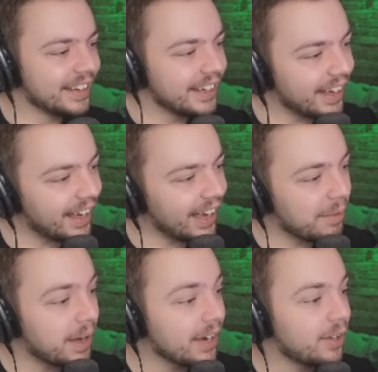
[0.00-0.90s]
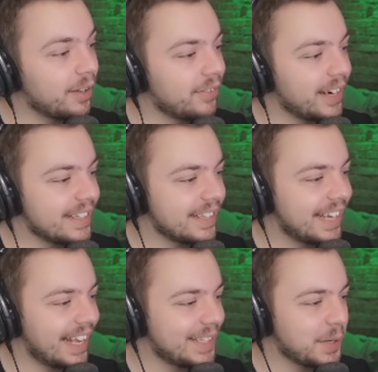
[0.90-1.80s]
My girlfriend has a
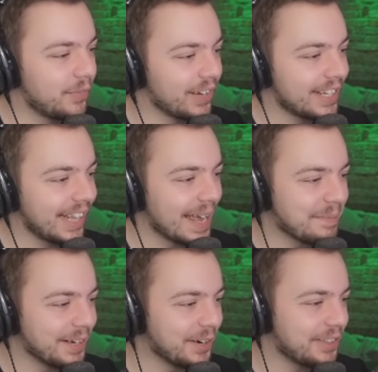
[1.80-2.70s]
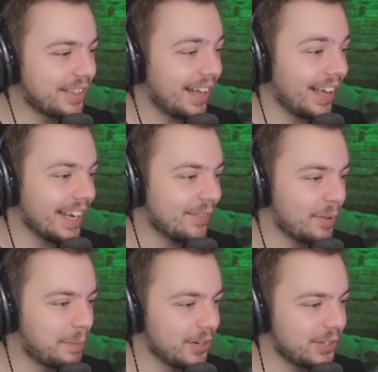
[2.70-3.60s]
tattoo of a clam on her thigh, and if you
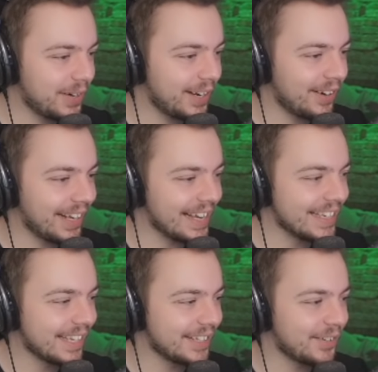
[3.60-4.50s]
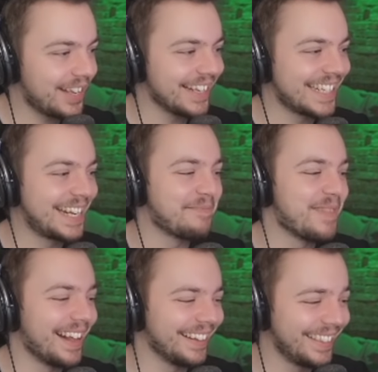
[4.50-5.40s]
put your ear against it, you can
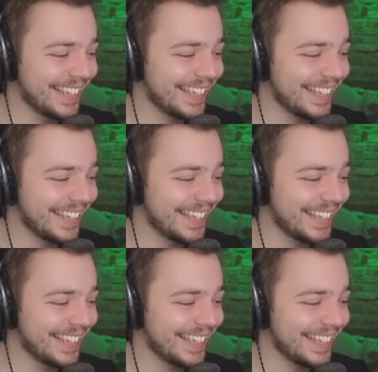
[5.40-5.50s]
smell the